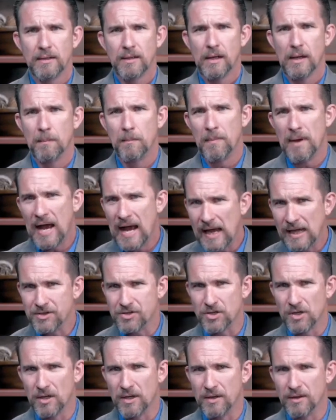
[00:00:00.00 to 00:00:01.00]

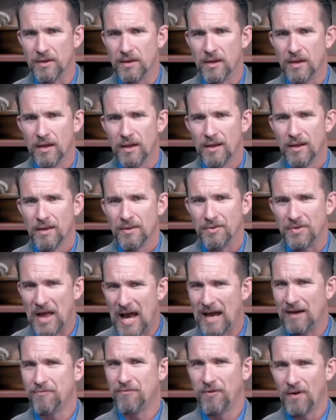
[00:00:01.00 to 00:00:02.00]
Imagine
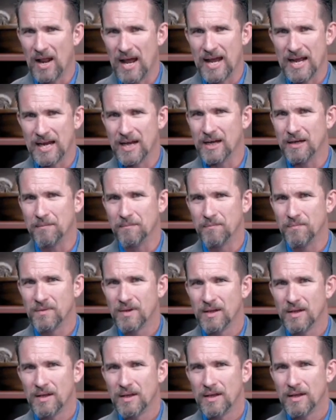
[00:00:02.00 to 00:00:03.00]
that flame
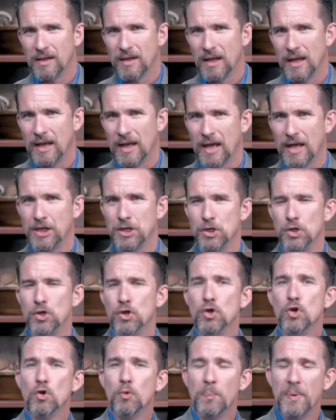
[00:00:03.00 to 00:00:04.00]
and
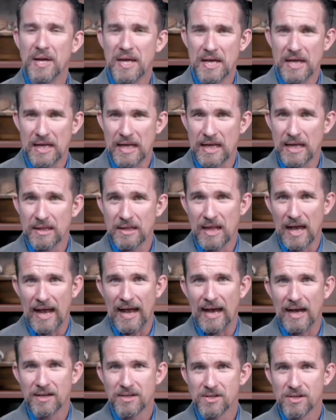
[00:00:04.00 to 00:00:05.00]
you being in
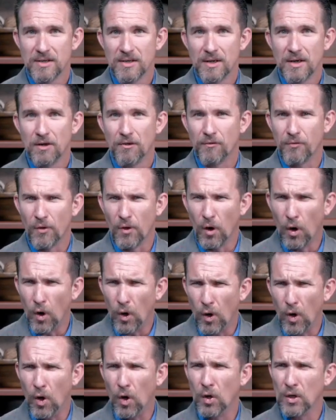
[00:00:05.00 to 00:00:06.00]
that for
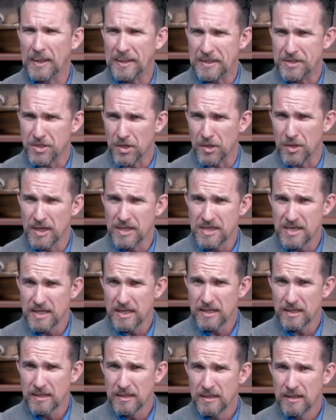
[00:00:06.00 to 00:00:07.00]
all
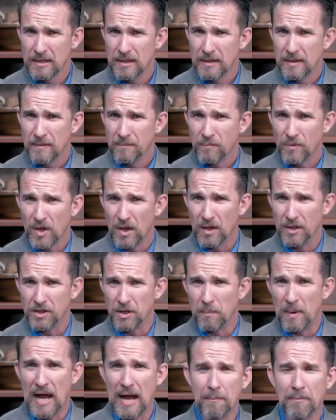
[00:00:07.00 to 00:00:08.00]
eternity. Uh,
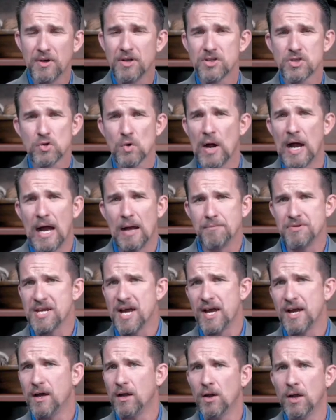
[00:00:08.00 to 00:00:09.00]
the Bible describes
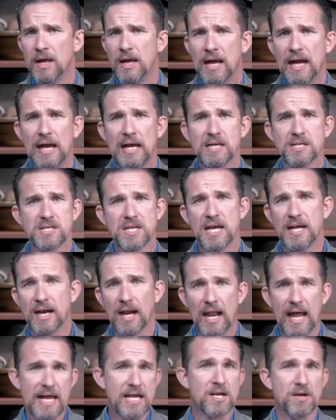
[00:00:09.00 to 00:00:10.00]
hell as a
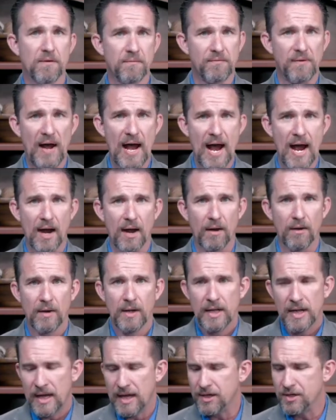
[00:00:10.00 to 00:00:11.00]
lake of fire.
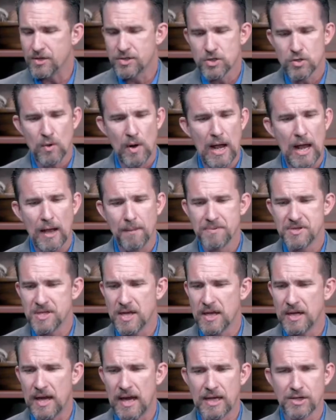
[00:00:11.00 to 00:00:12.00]
It describes
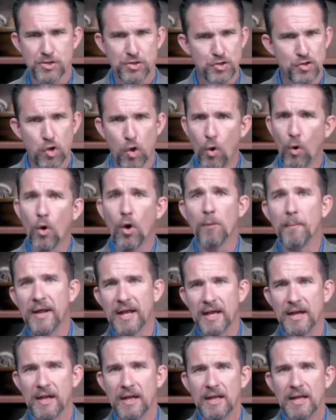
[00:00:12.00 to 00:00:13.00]
it as
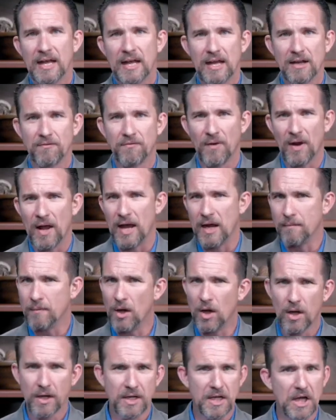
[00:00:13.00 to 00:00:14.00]
torment in flame,
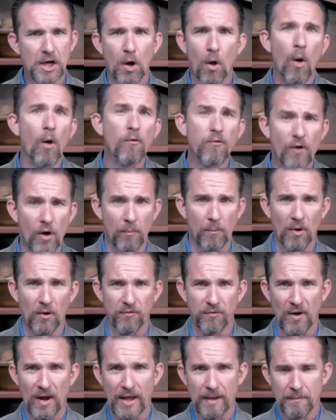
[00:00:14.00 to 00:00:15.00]
ungetoverable
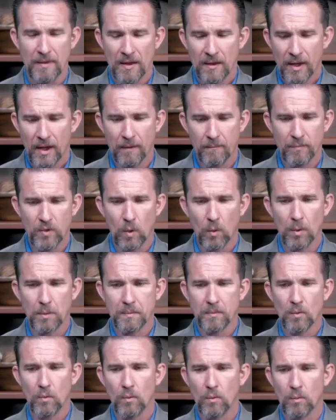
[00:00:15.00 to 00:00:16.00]
flame.
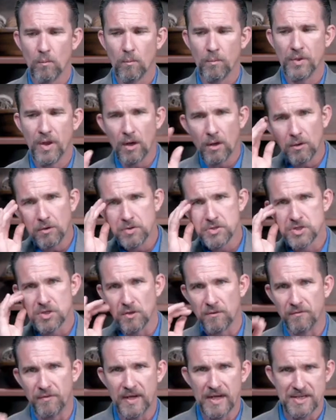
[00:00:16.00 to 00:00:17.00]
Um, those
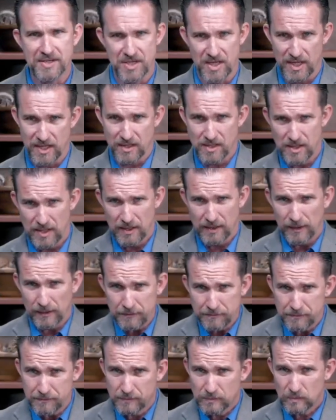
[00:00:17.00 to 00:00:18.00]
who visit
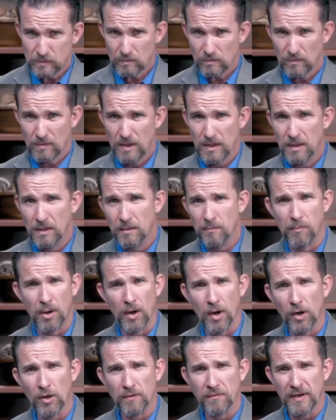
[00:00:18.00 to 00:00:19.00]

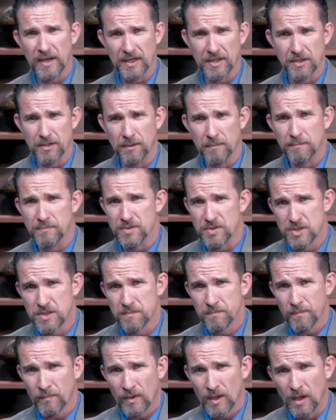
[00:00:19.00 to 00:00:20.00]
burn victims
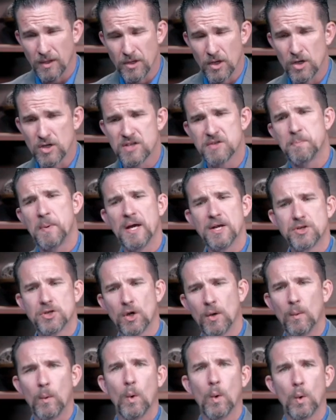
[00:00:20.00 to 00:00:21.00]
there are
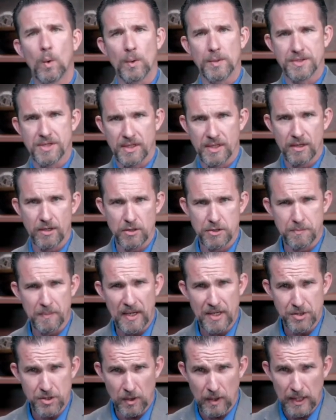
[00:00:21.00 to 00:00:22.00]
special wards and there are
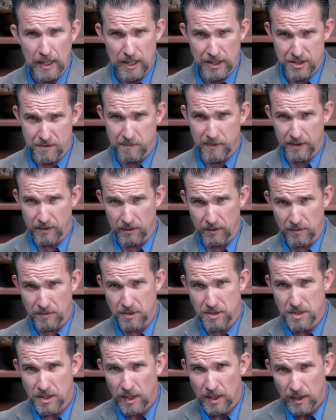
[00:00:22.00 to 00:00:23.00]
special
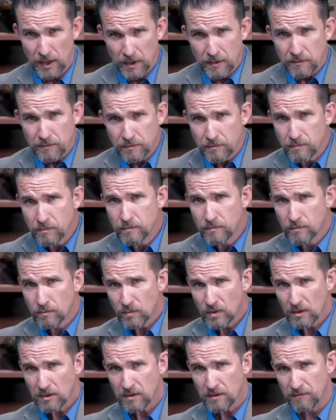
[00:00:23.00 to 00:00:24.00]
hospitals
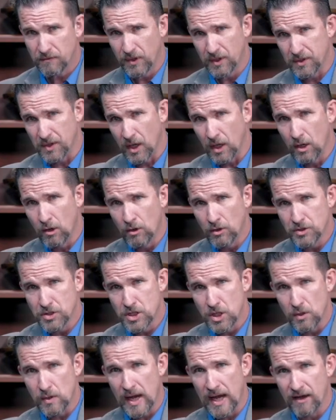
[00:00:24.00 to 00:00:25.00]
for those
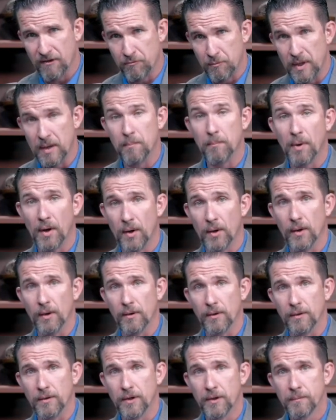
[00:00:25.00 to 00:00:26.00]
who have been
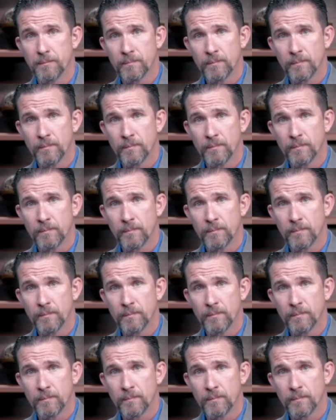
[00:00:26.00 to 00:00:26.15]
burned.